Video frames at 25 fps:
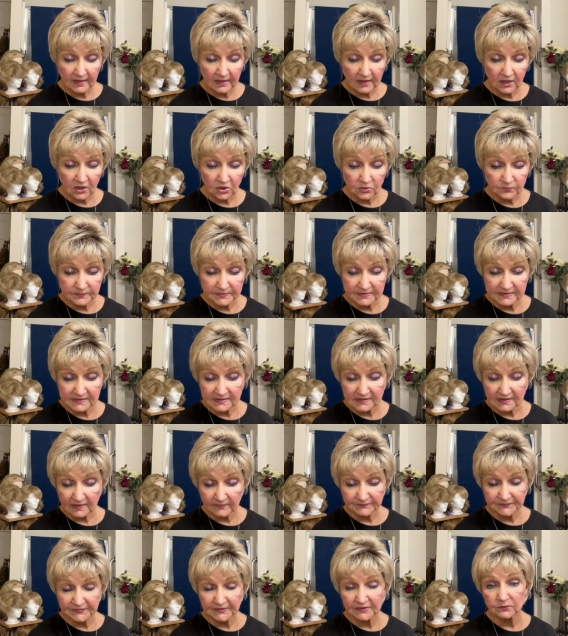Hope is
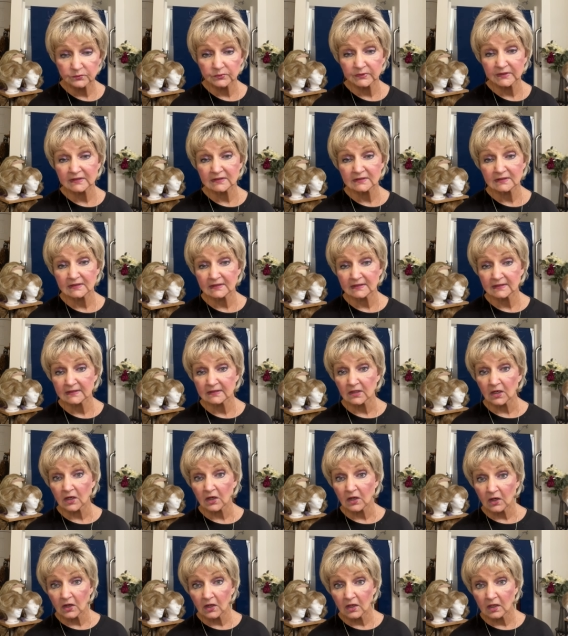something we need
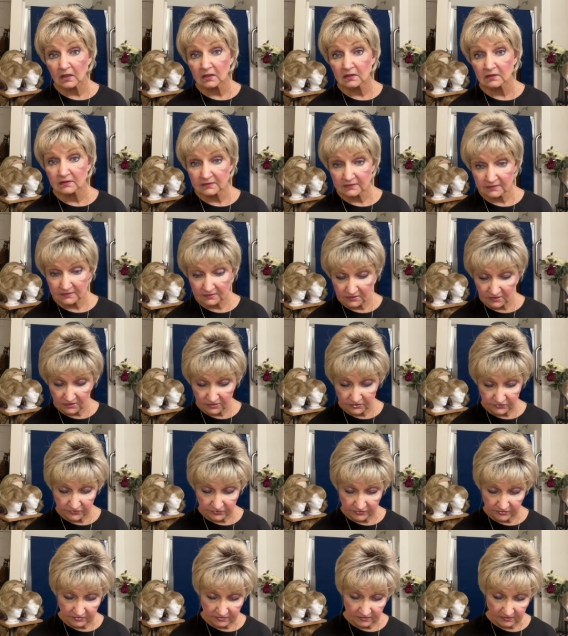all
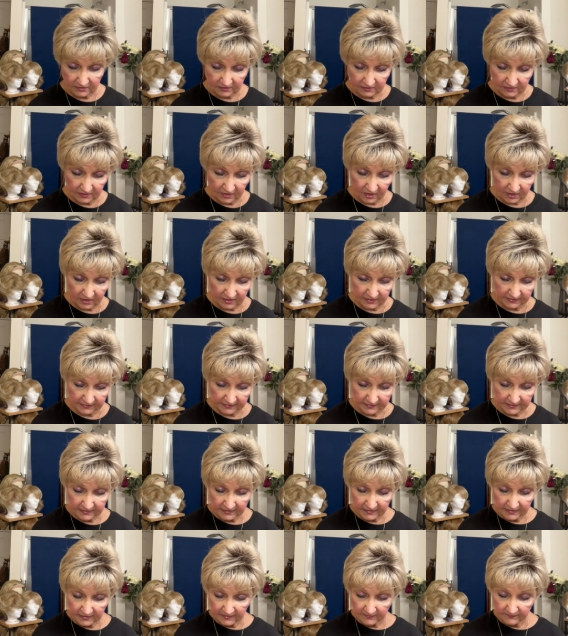year long,
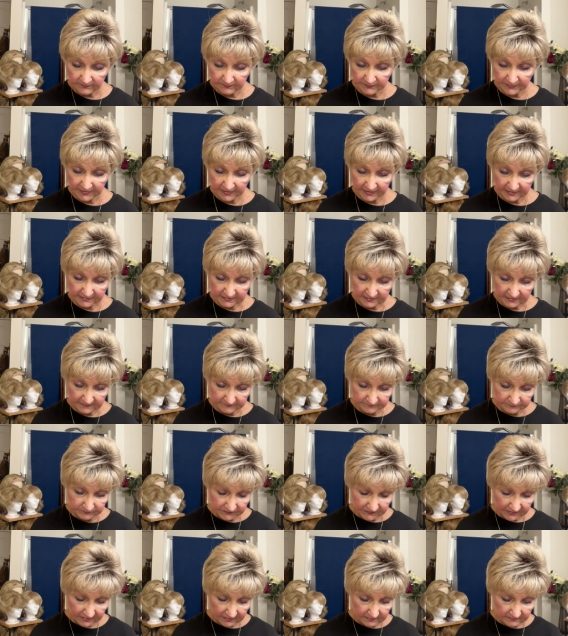but
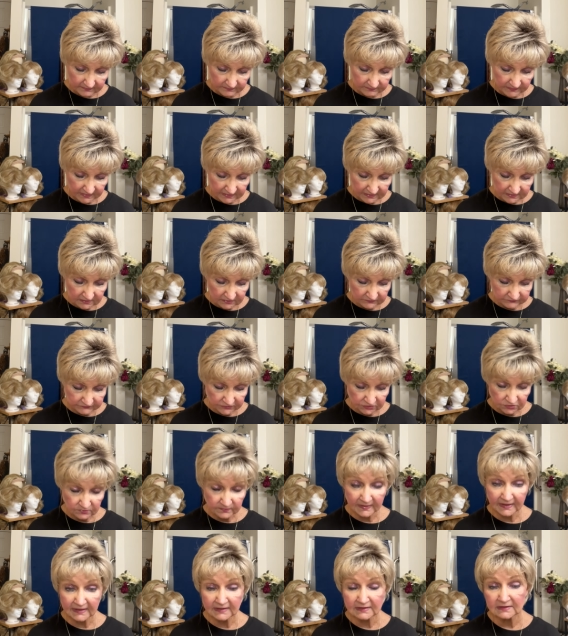many of you
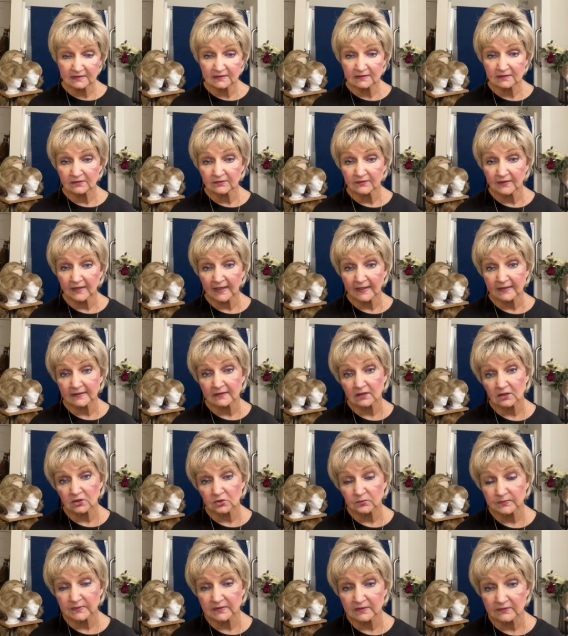may need that
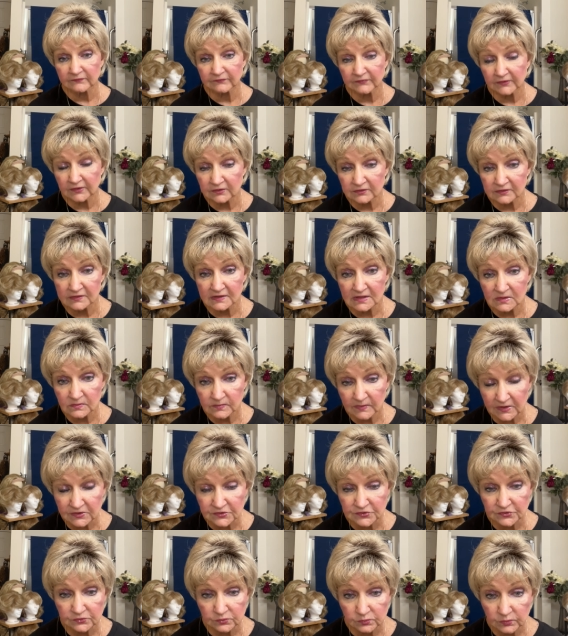hope in a very
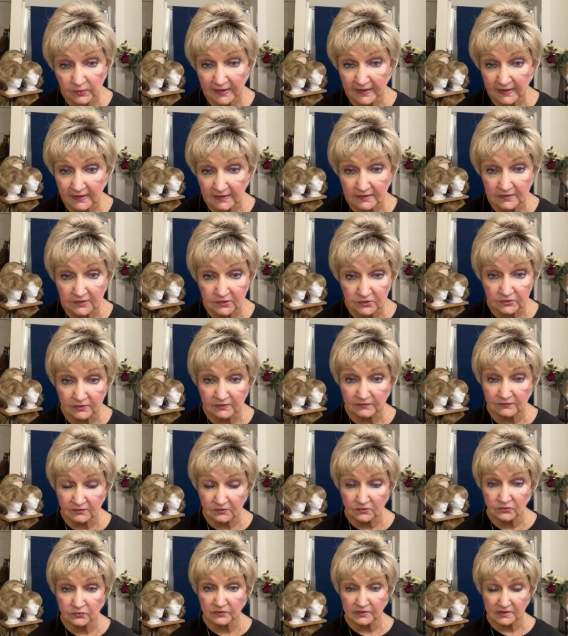special way here at the
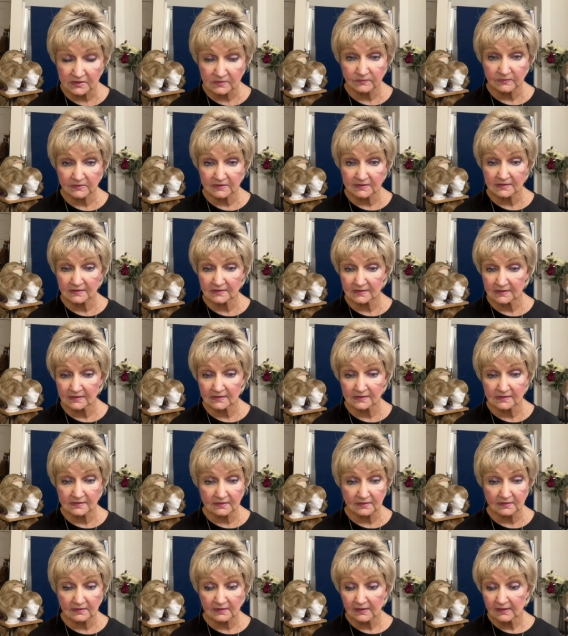Christmas
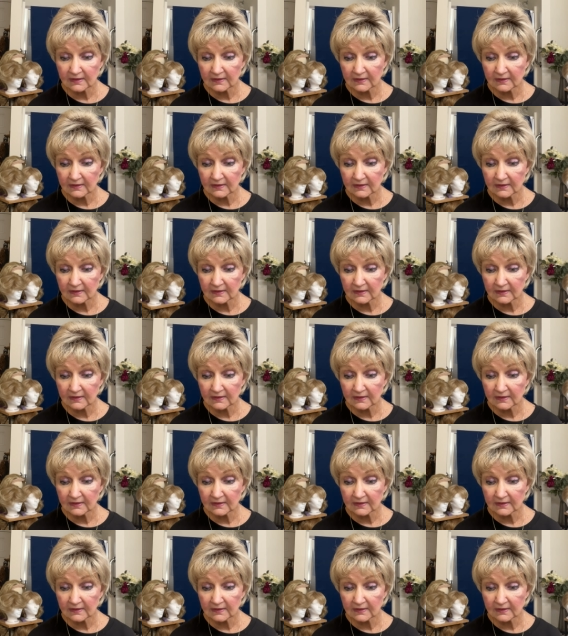season.